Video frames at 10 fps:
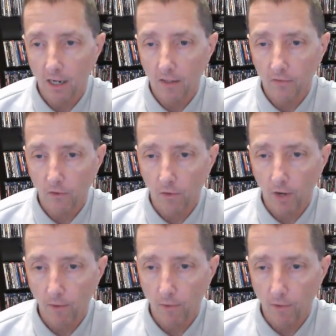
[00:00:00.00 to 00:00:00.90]
So
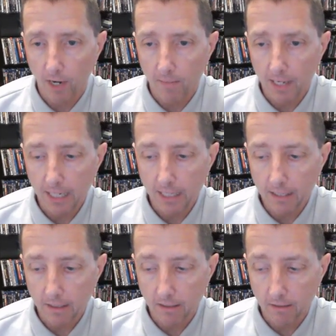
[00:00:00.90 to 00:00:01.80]
I would recommend
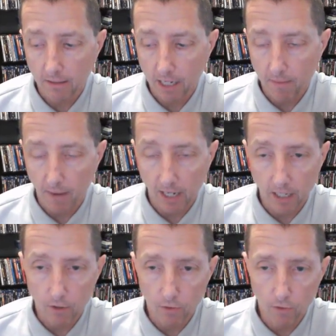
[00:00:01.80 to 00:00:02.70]

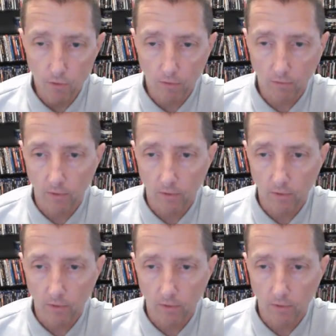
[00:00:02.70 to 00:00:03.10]
anybody who